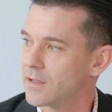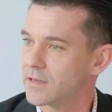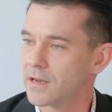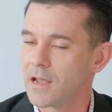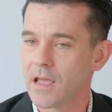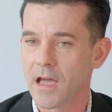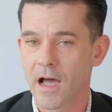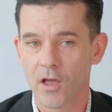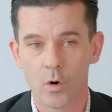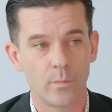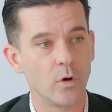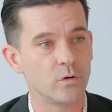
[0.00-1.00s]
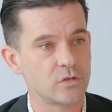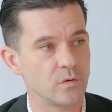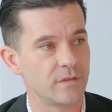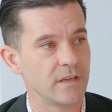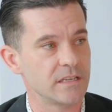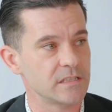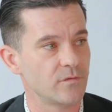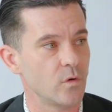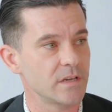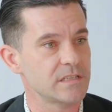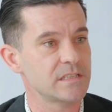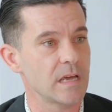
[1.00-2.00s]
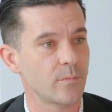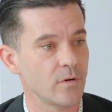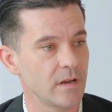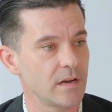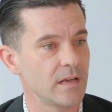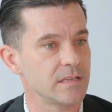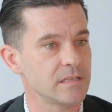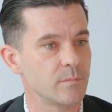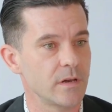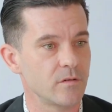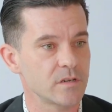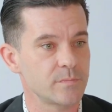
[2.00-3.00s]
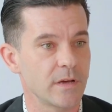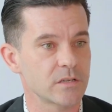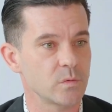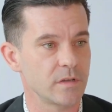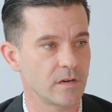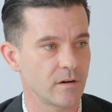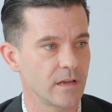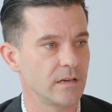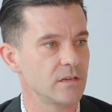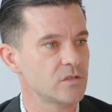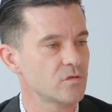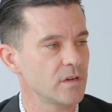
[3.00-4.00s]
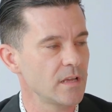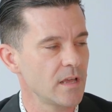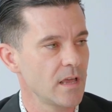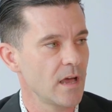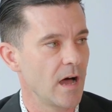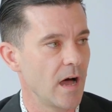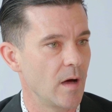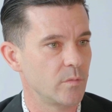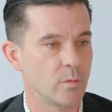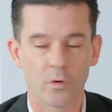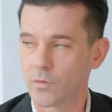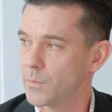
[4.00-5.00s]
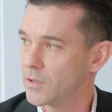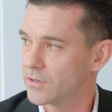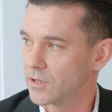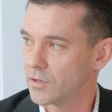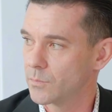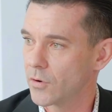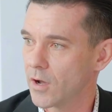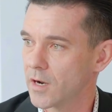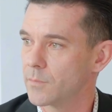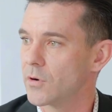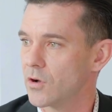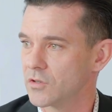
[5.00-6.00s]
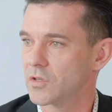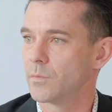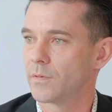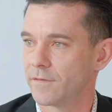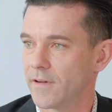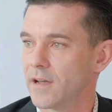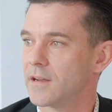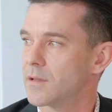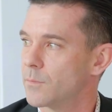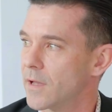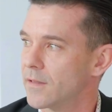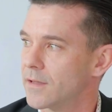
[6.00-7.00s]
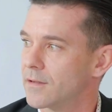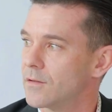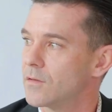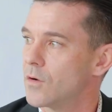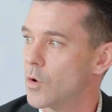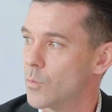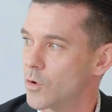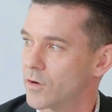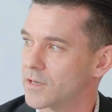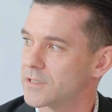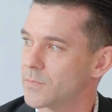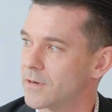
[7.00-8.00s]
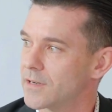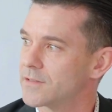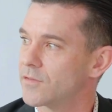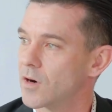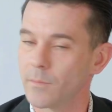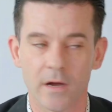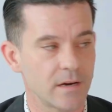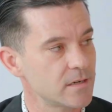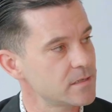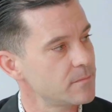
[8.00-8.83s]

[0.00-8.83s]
And I hope those two things is what separated us in many respects within our industry, to both build a good product, but also provide a compelling homeowner experience for our buyers.